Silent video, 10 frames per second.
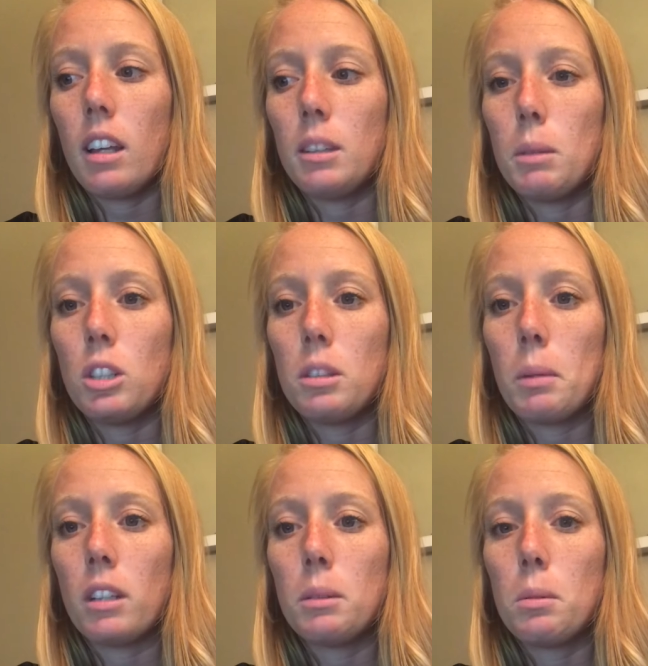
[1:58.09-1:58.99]
as much as
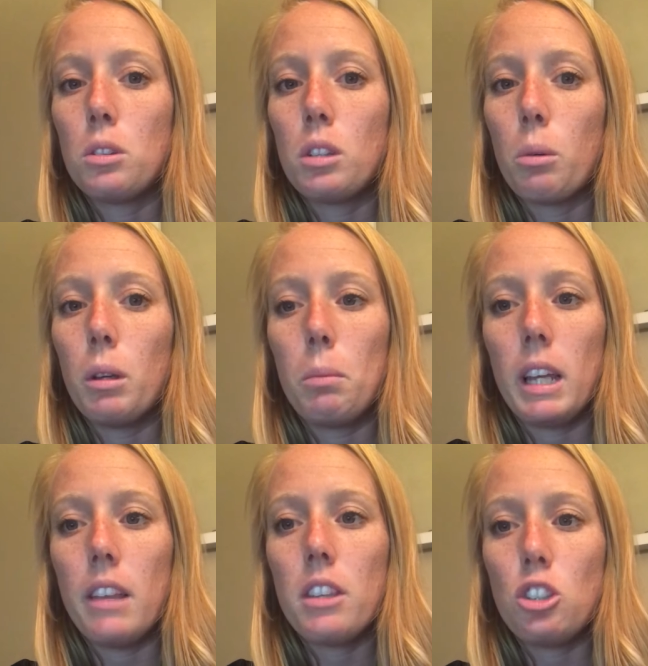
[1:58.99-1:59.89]
possible, so we would
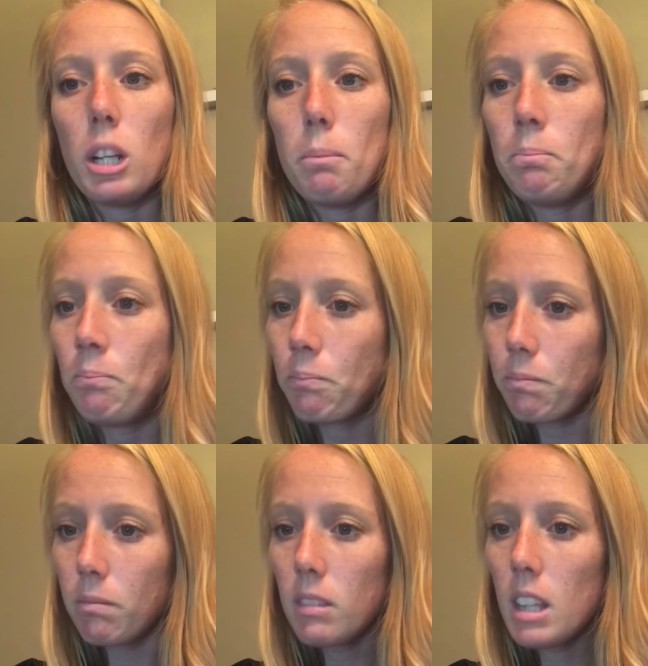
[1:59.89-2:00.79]
be in the gym,
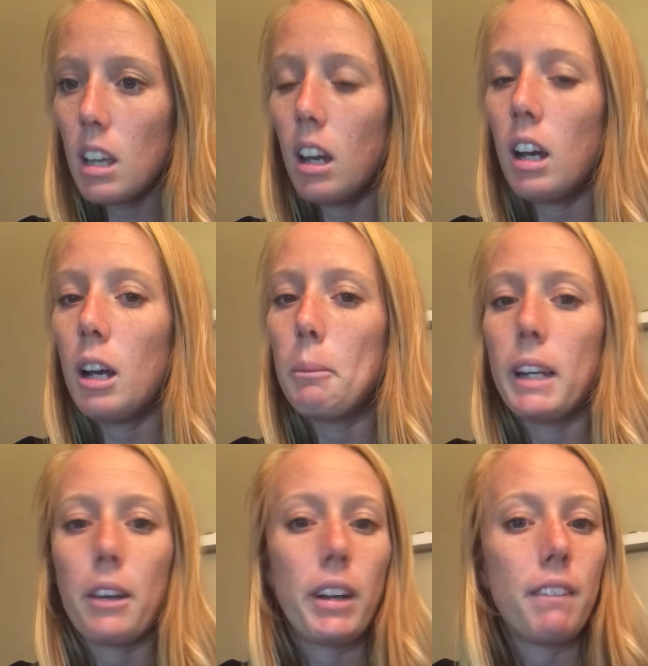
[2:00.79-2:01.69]

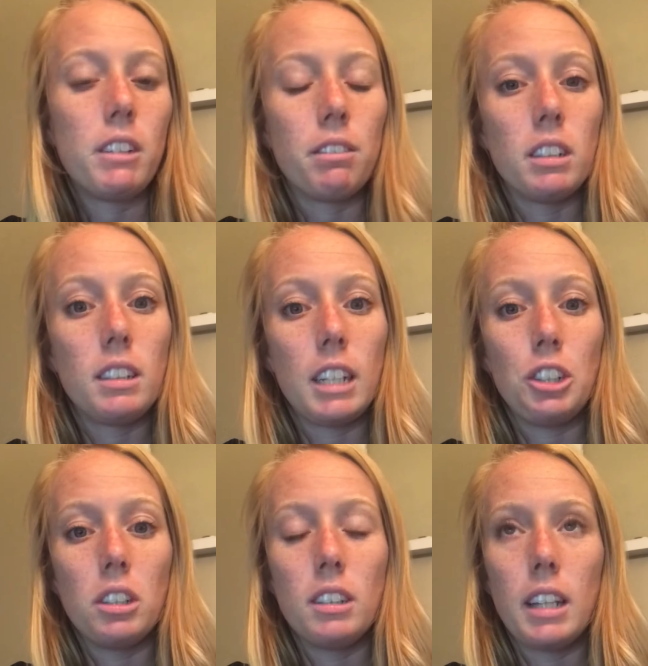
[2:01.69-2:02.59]
and I would have different stations